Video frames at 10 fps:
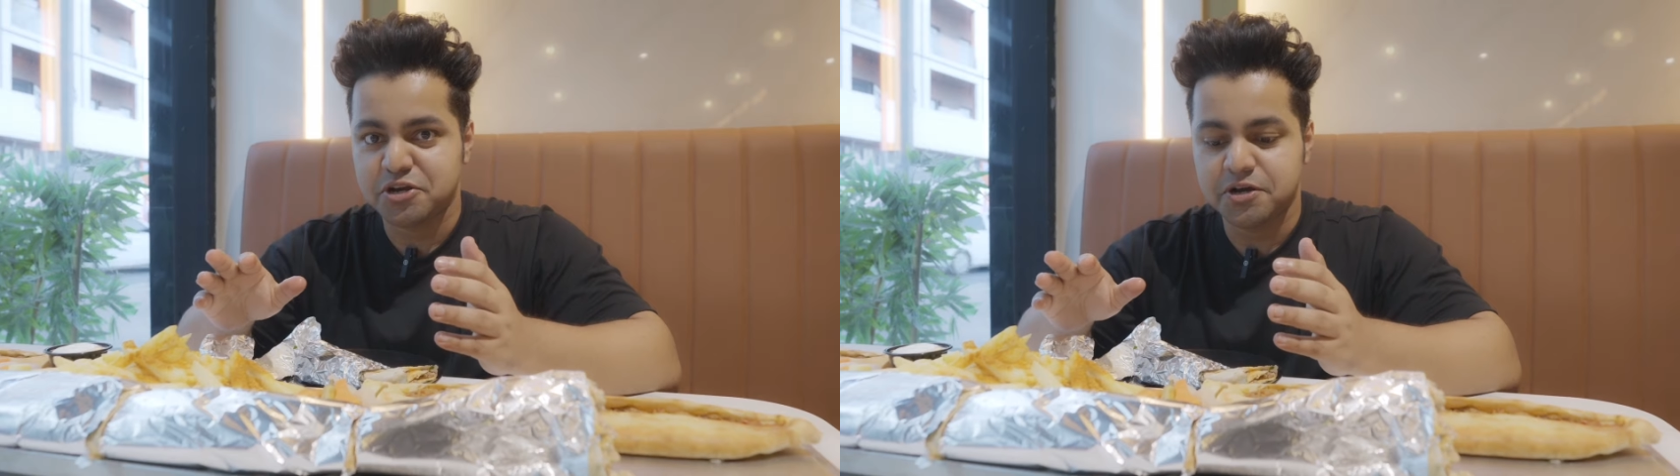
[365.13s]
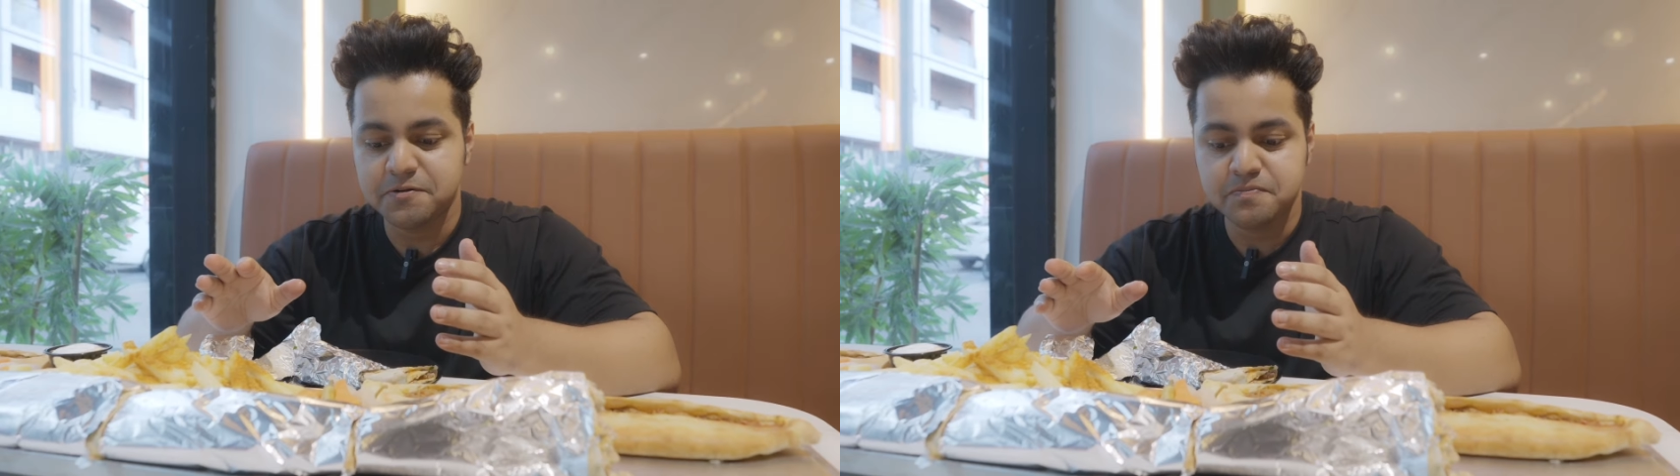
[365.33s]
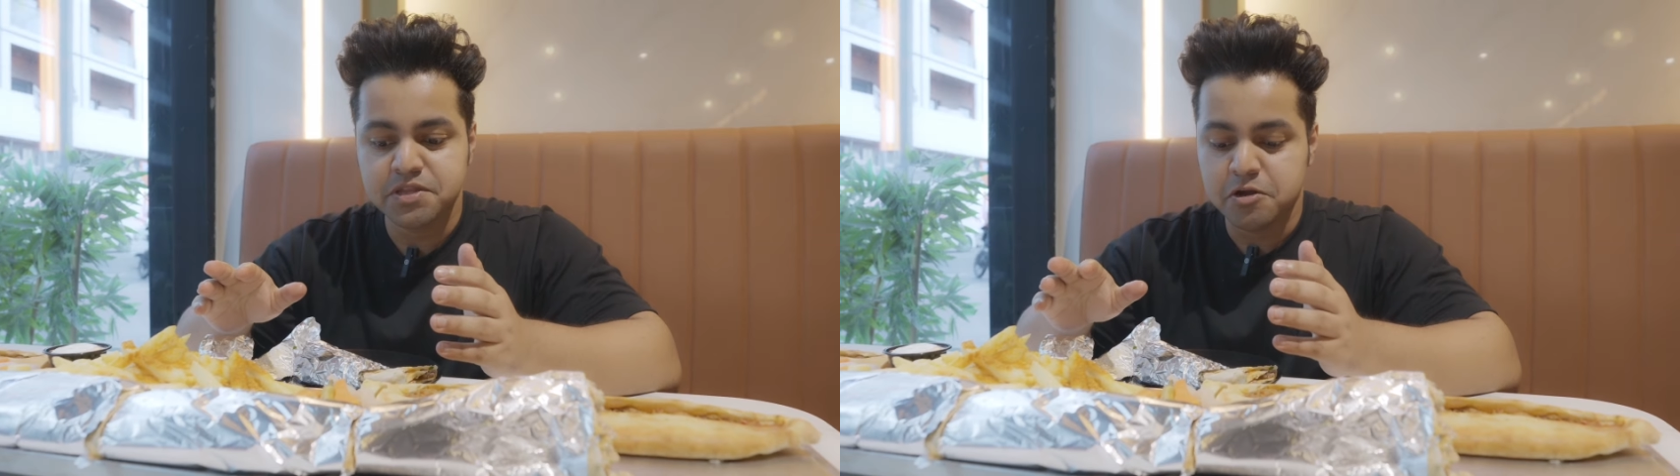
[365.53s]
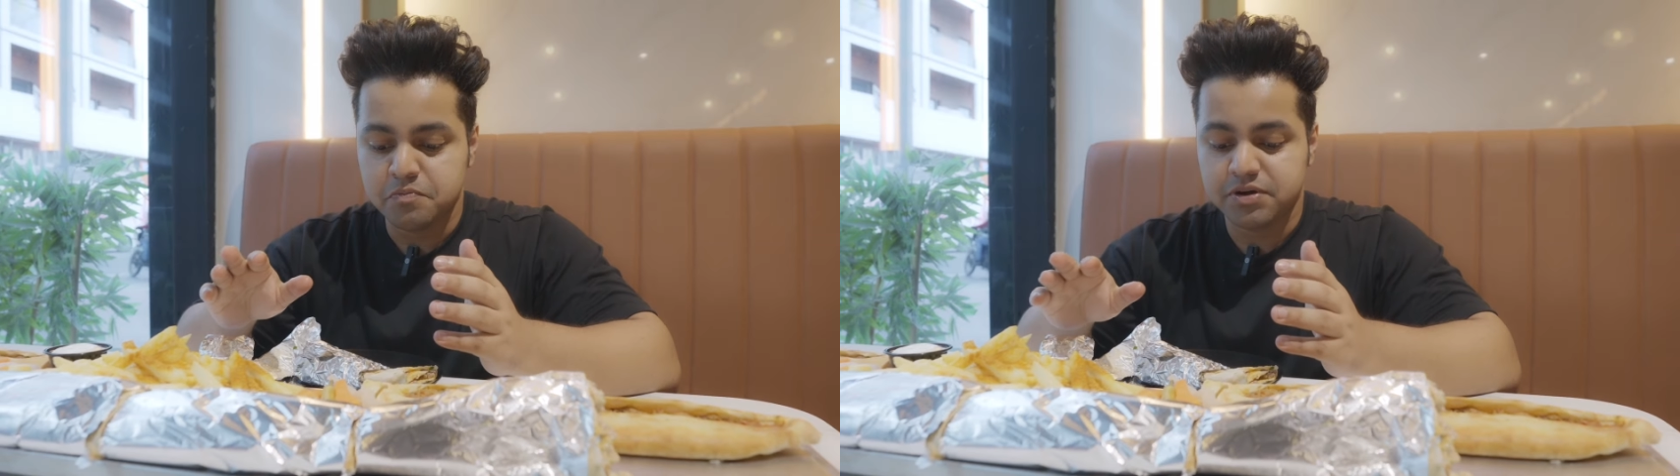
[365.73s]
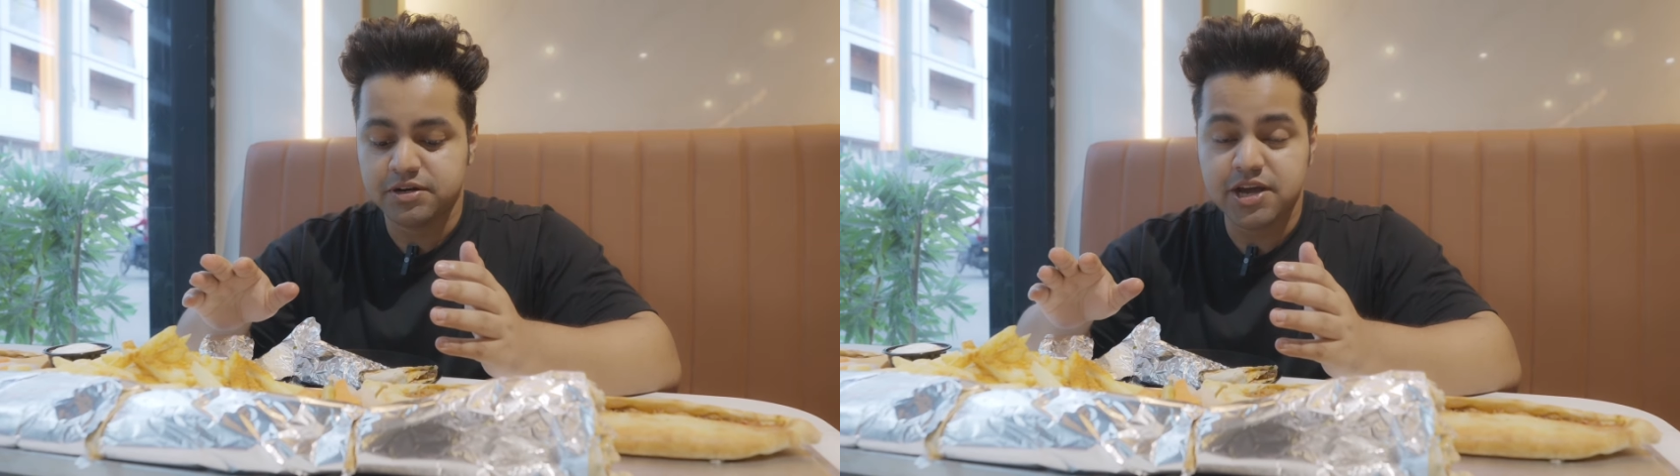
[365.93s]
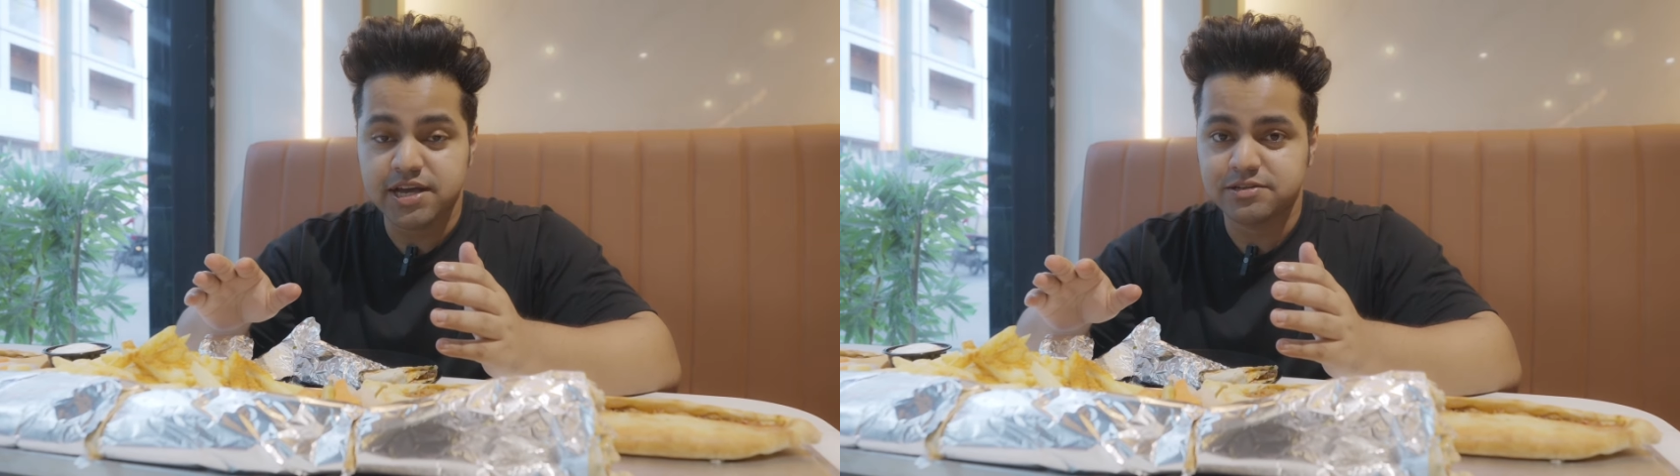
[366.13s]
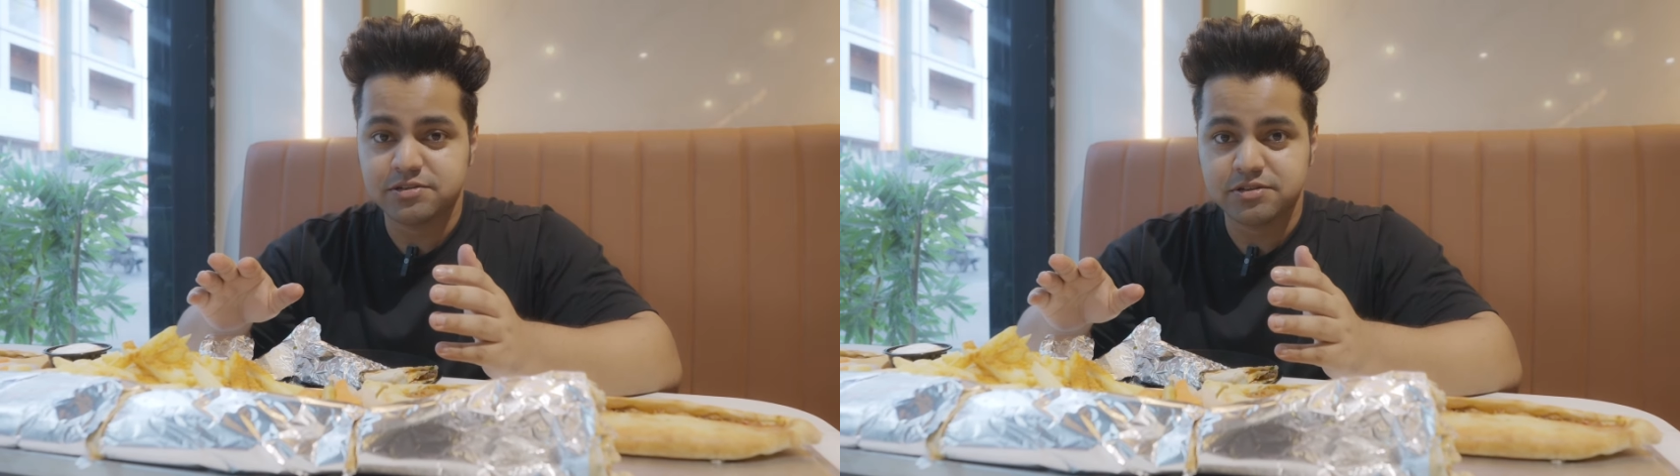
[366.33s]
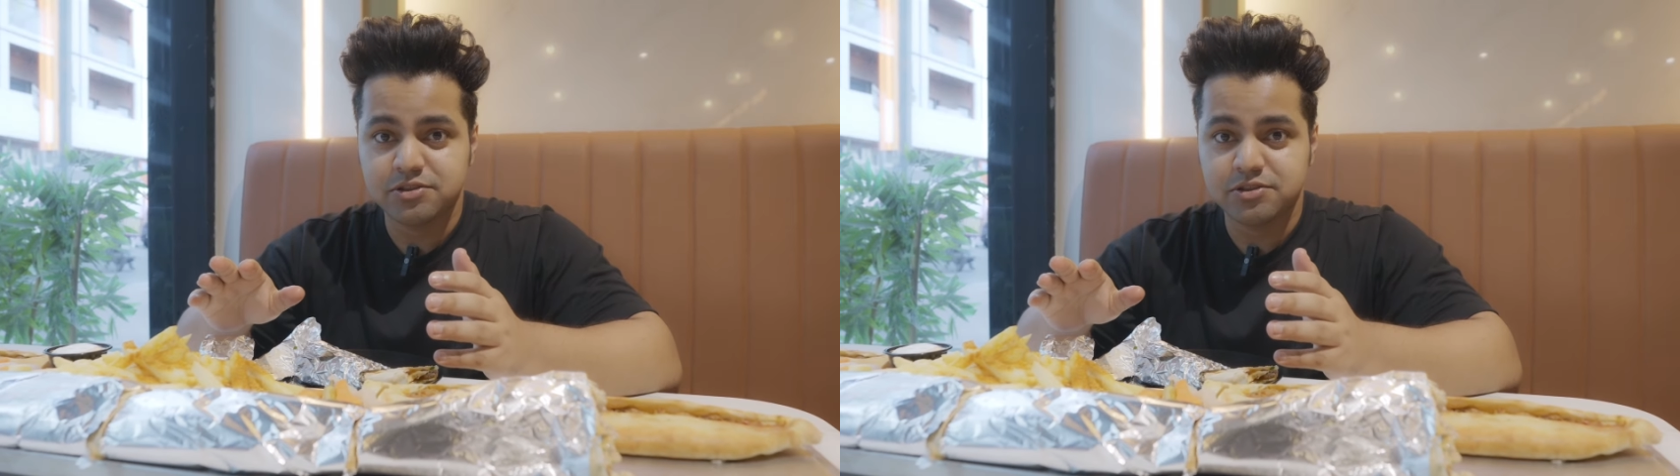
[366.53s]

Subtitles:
good. But guys,